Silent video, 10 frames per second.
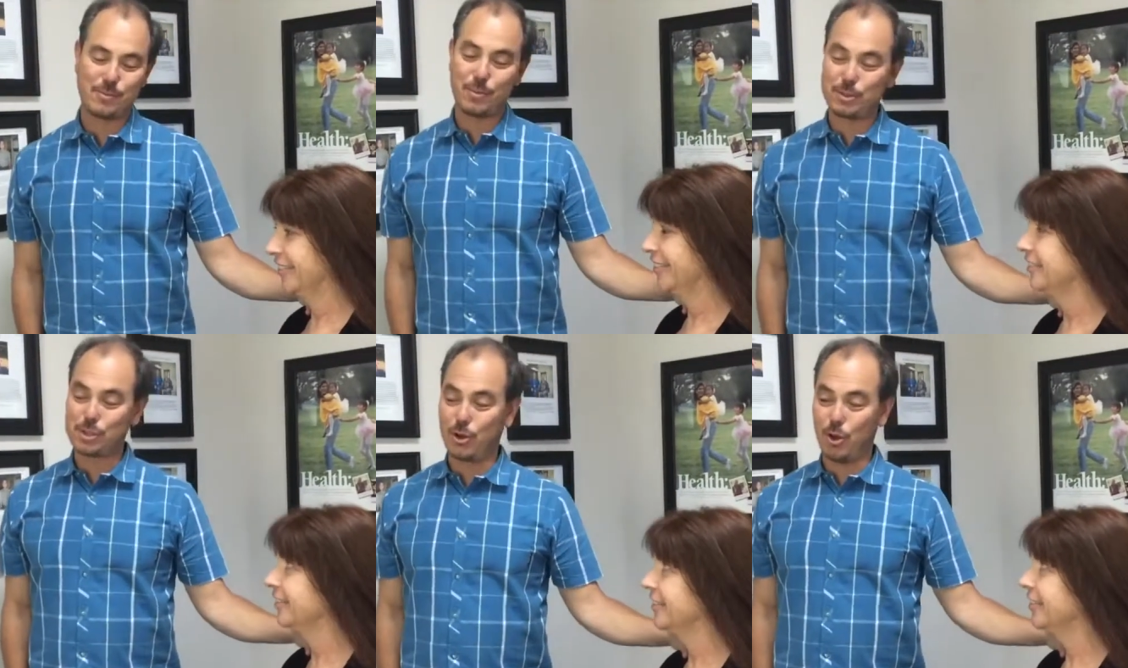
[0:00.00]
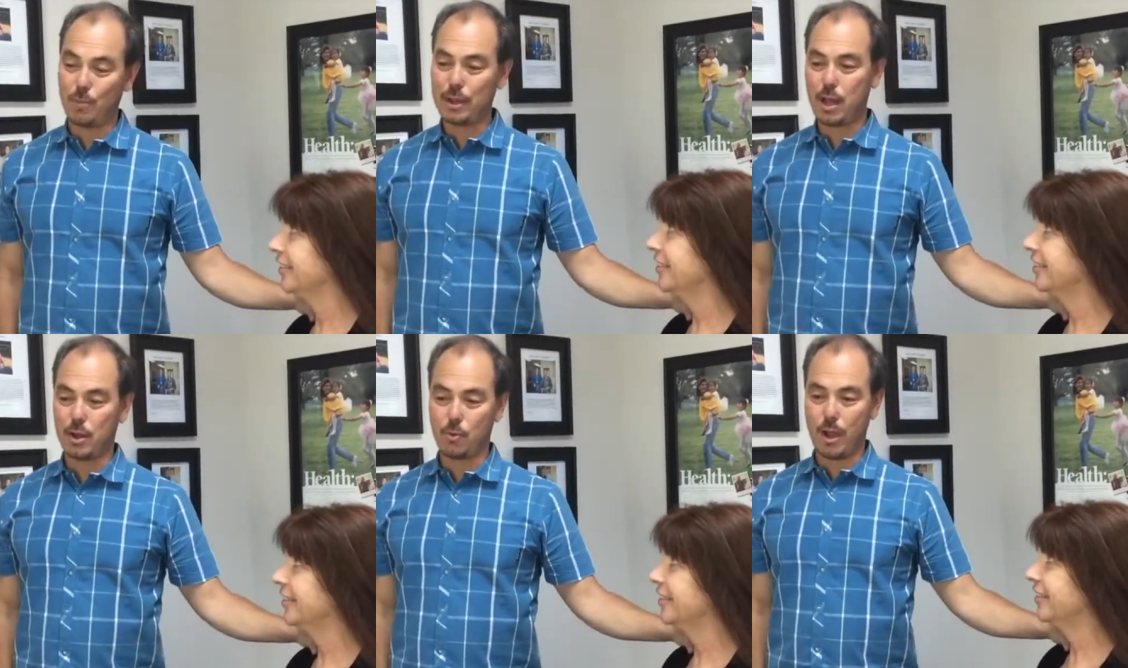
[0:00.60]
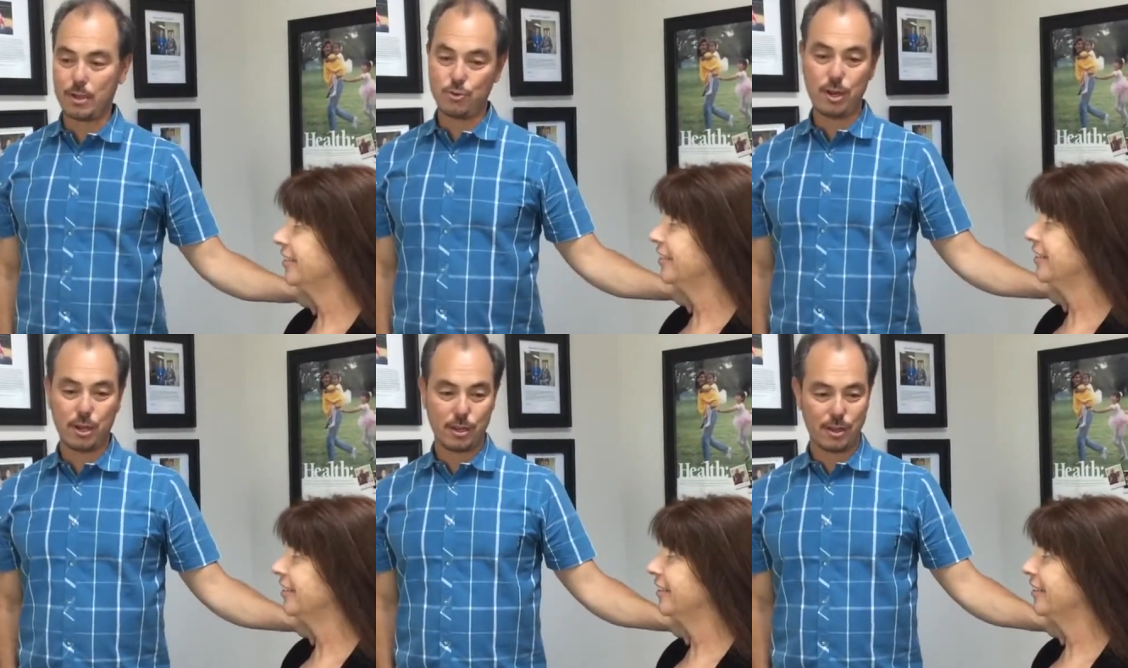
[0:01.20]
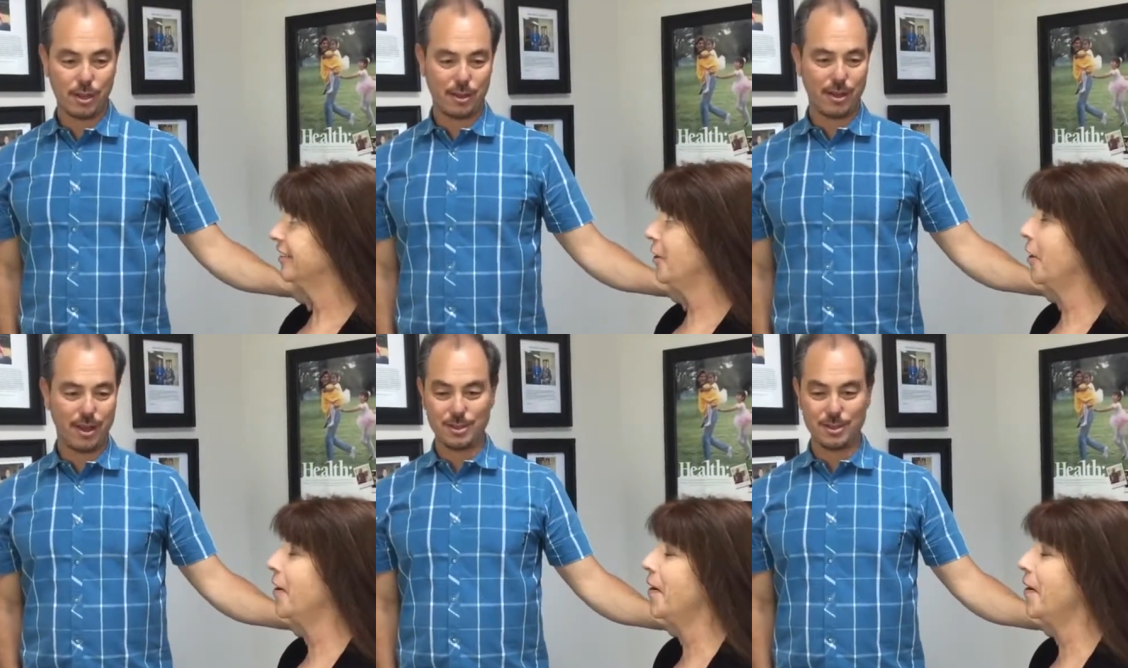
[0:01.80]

Speaker 1: some people just go, oh my God, why drink? I